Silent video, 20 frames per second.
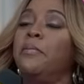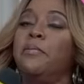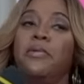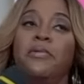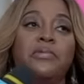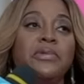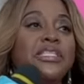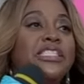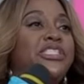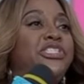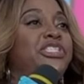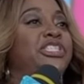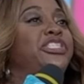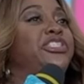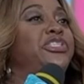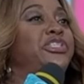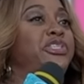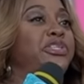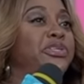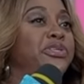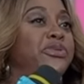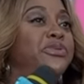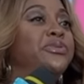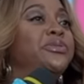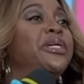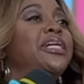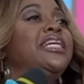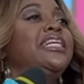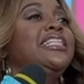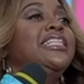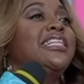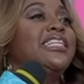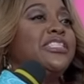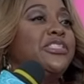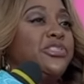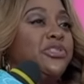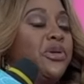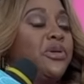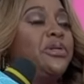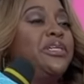But when it's just you, there's
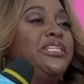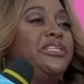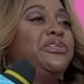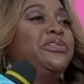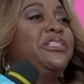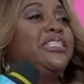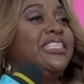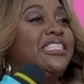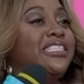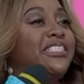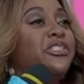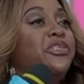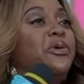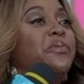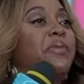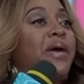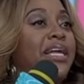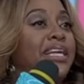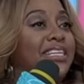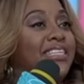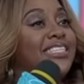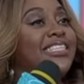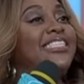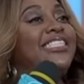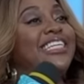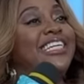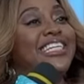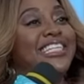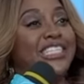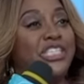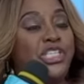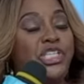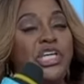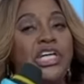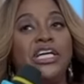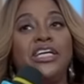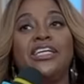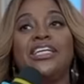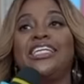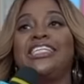no you, there's nobody to sit in a
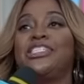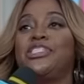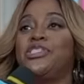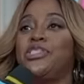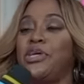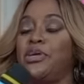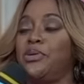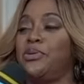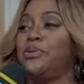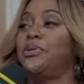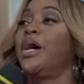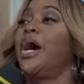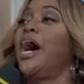chair, and so.